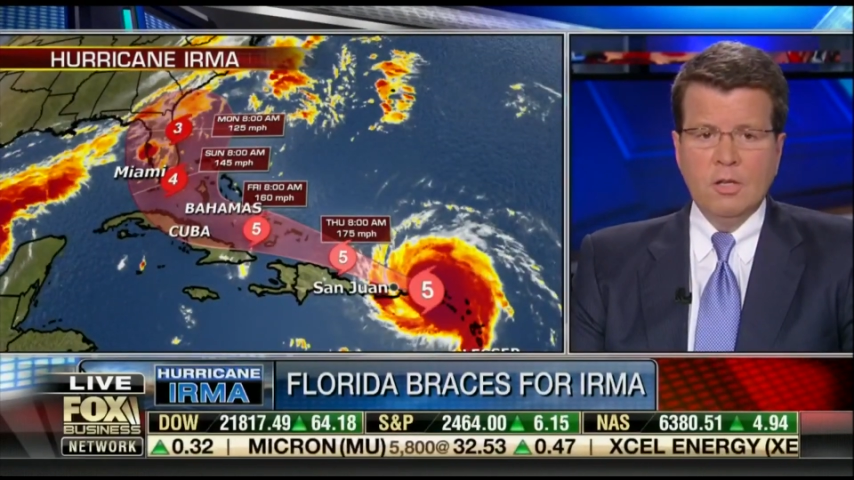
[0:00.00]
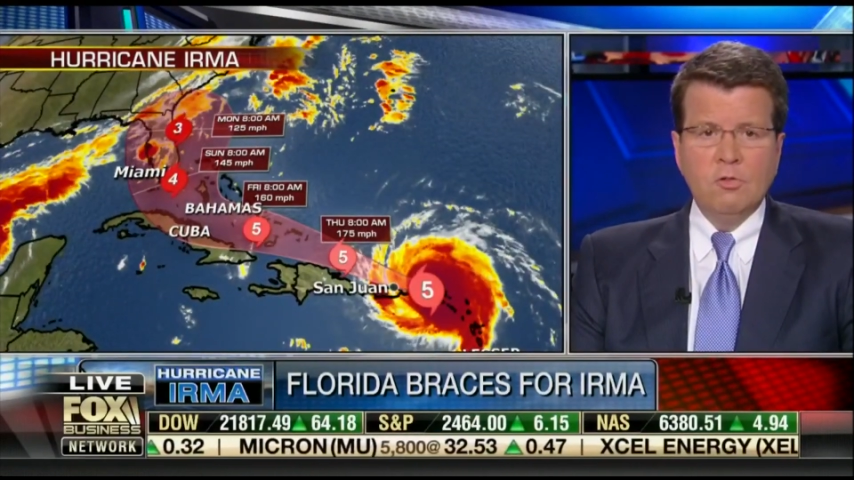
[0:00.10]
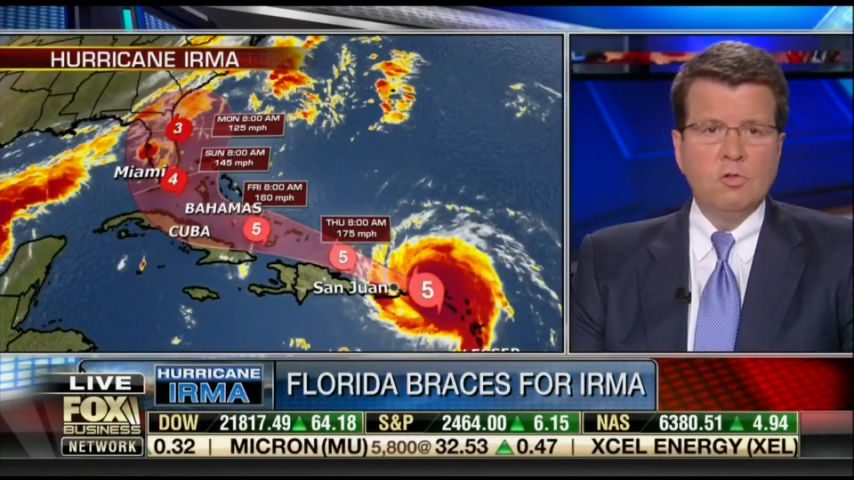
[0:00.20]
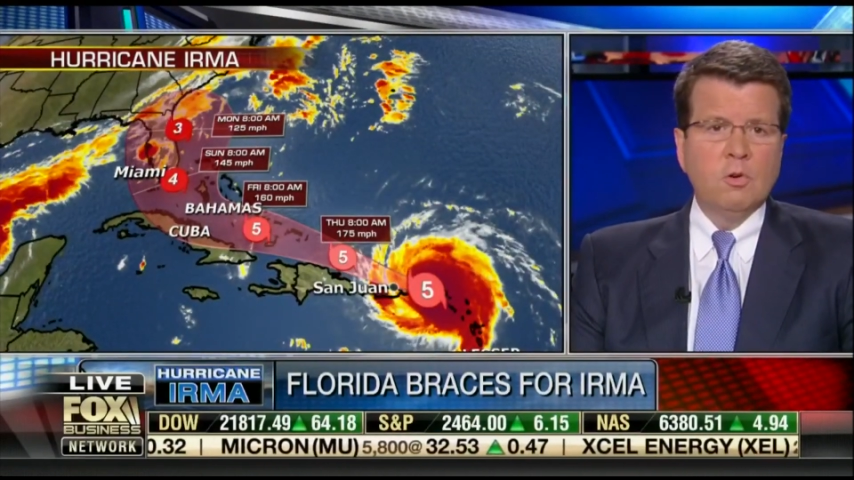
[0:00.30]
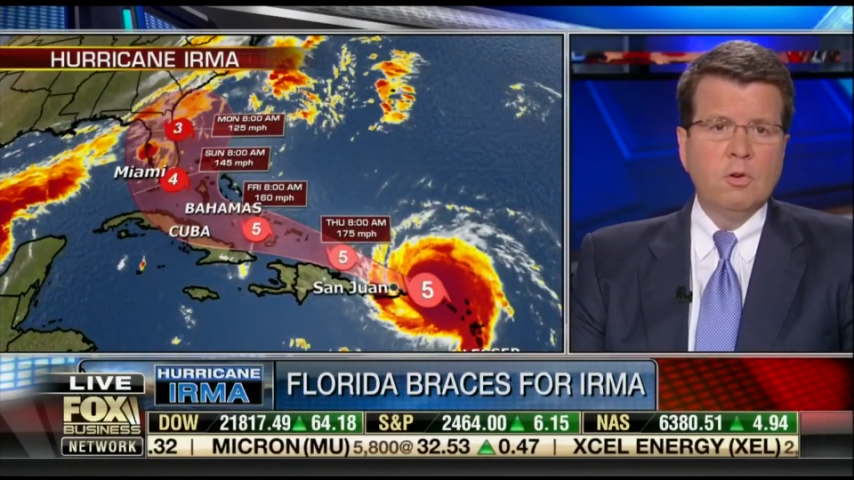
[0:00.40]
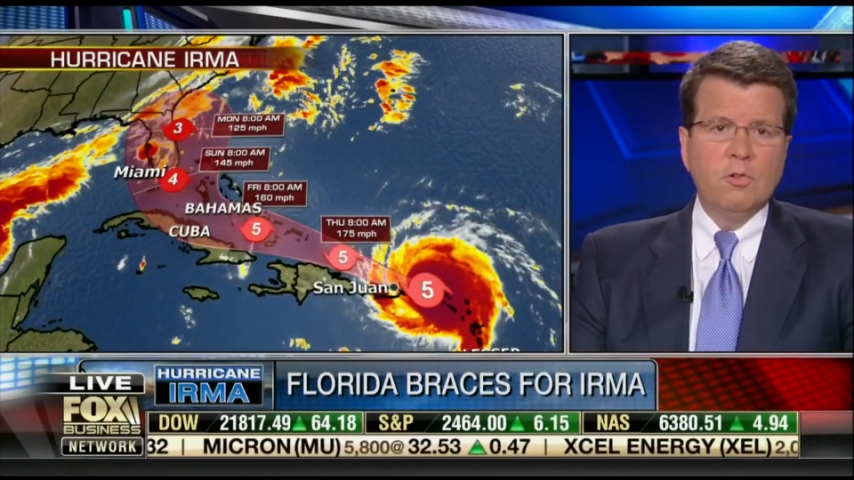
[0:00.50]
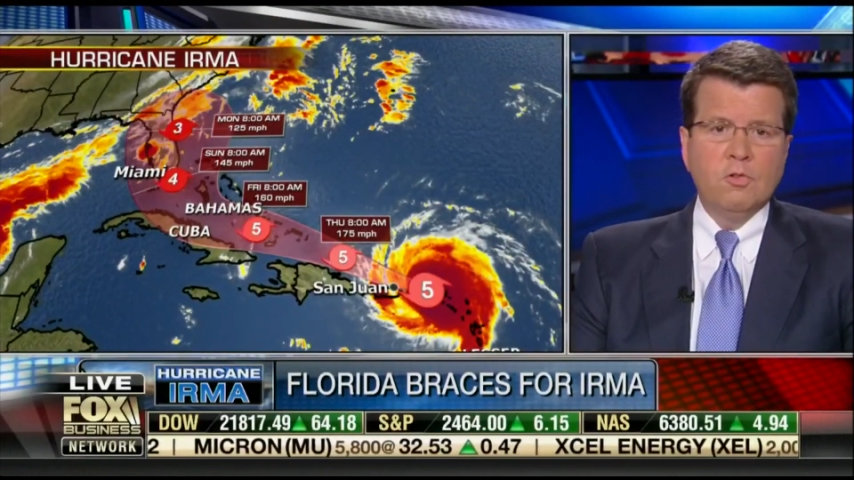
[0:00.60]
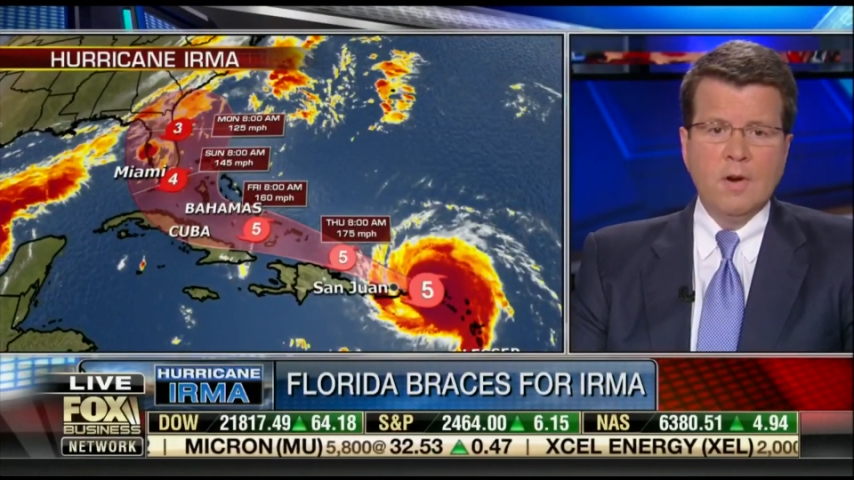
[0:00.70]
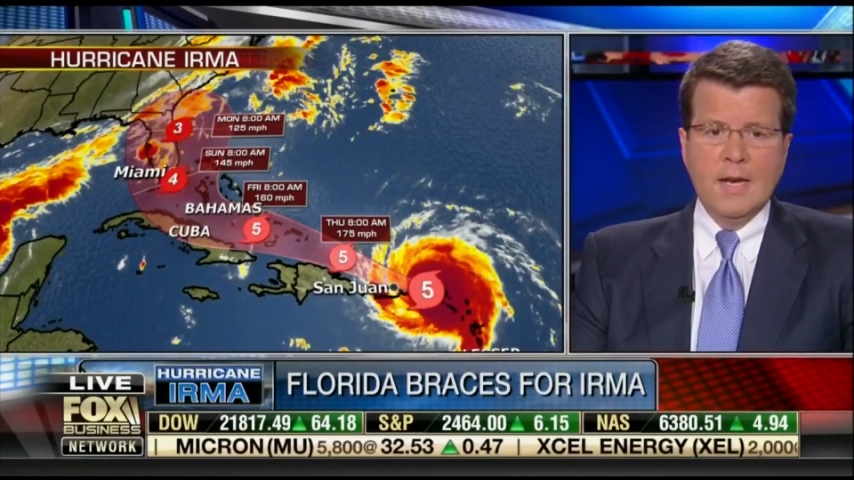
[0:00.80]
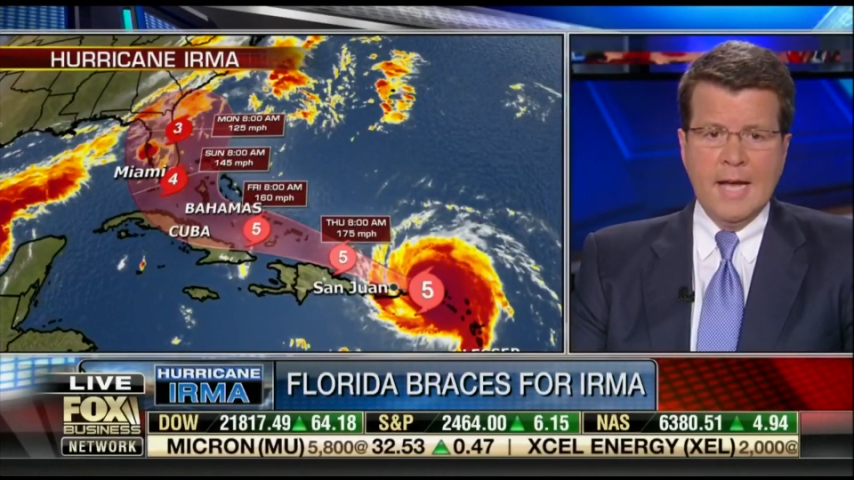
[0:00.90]
insurers
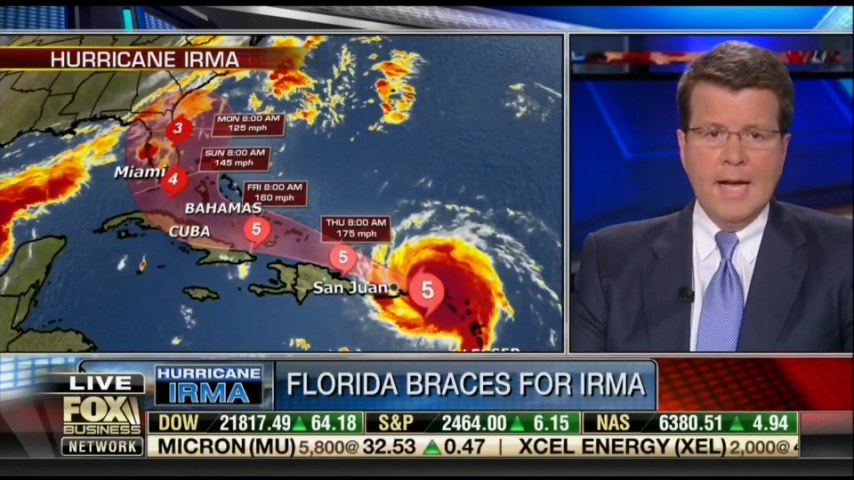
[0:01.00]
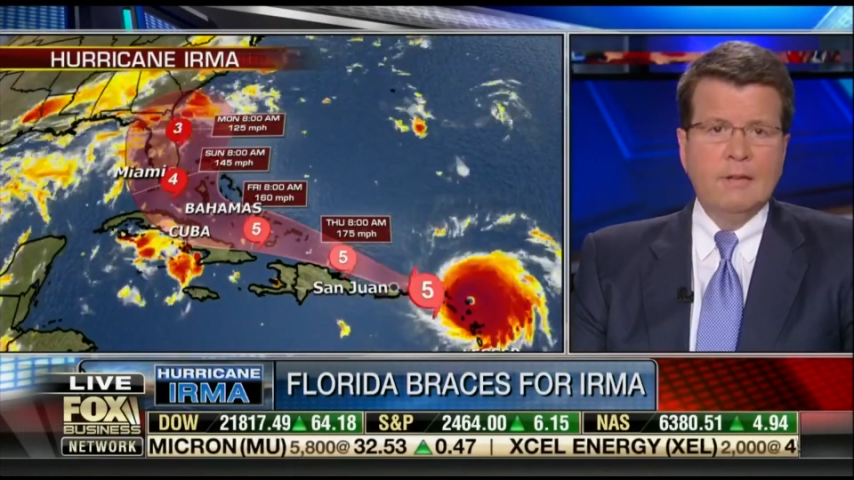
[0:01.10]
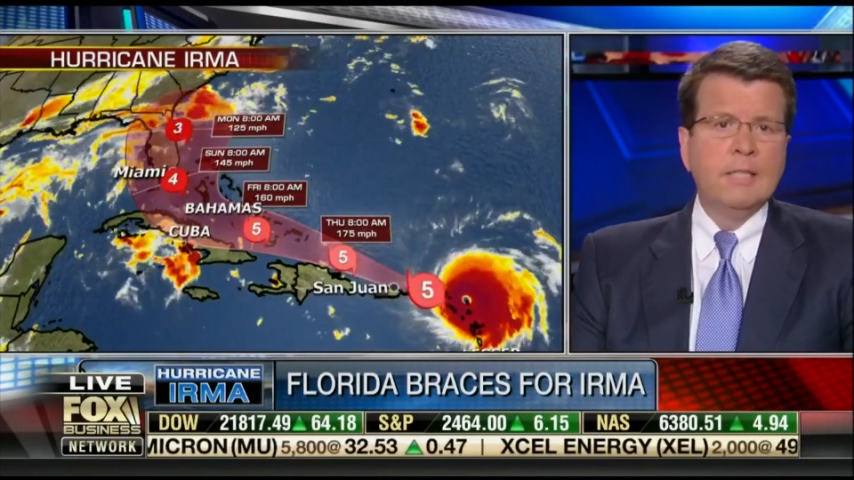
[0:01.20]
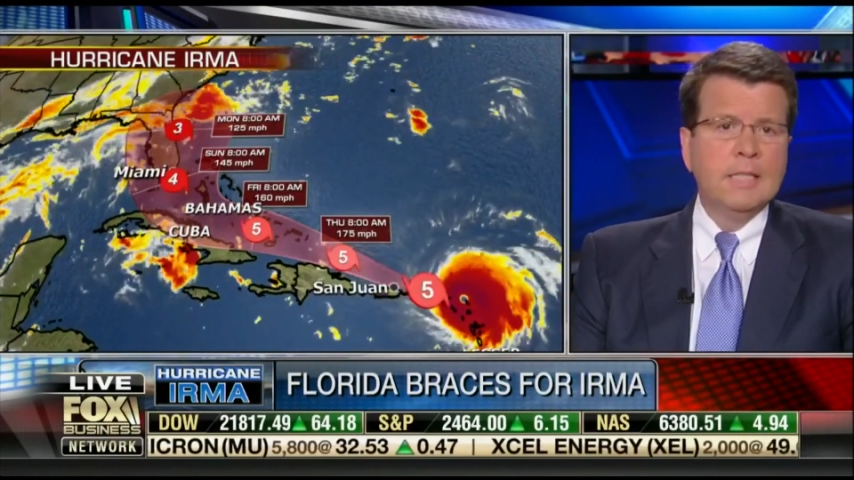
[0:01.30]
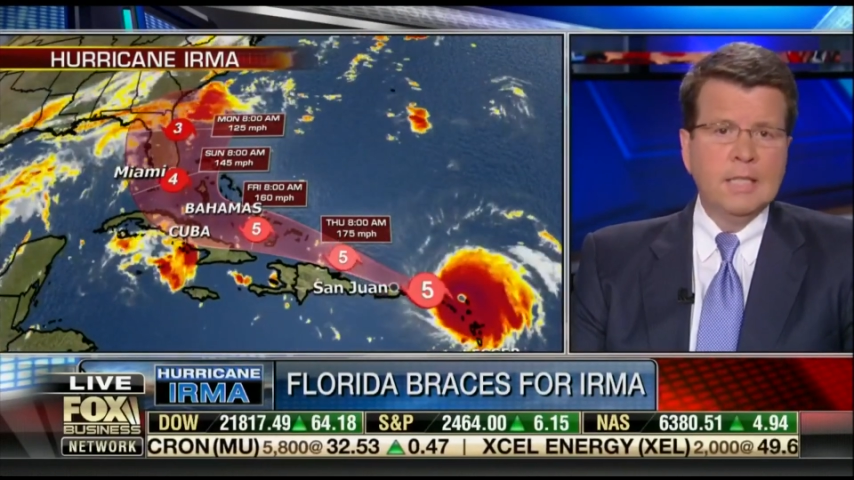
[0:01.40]
trend down